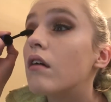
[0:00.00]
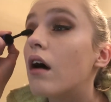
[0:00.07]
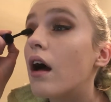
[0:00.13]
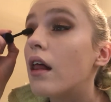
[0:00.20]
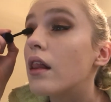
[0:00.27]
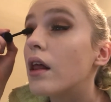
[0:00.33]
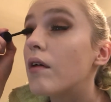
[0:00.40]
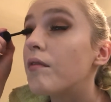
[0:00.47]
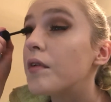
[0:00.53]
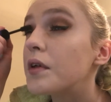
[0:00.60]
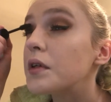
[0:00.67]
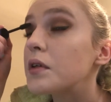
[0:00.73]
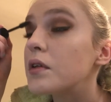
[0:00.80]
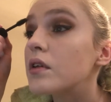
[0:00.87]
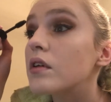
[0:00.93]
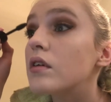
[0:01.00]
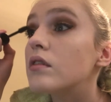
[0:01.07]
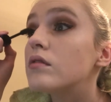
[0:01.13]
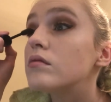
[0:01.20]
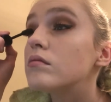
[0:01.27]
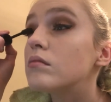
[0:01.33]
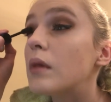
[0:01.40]
I love this
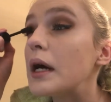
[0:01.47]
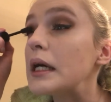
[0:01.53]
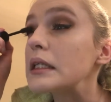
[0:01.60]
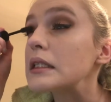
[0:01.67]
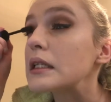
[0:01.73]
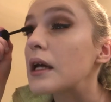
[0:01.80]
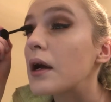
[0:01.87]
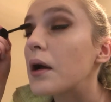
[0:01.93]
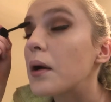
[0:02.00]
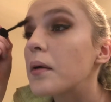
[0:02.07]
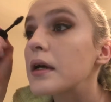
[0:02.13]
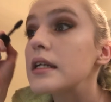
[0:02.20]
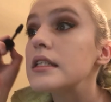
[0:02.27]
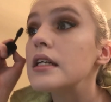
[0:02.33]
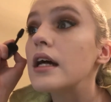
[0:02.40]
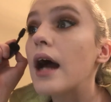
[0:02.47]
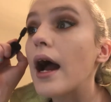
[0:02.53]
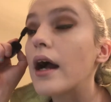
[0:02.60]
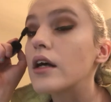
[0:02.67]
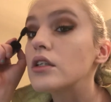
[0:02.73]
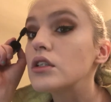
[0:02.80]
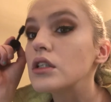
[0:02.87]
mascara because it
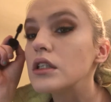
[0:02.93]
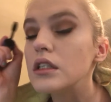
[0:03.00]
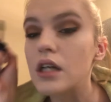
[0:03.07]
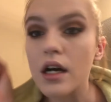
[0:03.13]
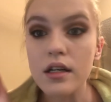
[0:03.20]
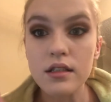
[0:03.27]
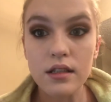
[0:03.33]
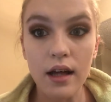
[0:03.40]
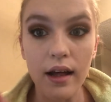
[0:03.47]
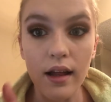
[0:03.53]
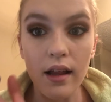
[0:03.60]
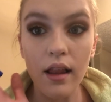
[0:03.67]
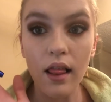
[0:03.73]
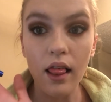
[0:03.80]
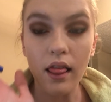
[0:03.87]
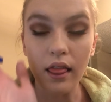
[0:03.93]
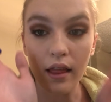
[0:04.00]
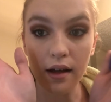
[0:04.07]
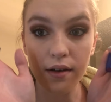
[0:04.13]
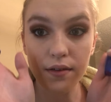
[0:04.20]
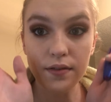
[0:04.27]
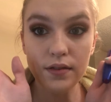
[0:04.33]
actually does like
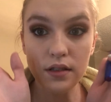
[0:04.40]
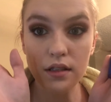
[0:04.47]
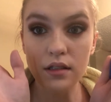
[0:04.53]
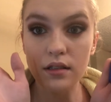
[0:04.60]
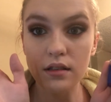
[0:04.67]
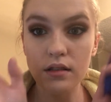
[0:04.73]
lift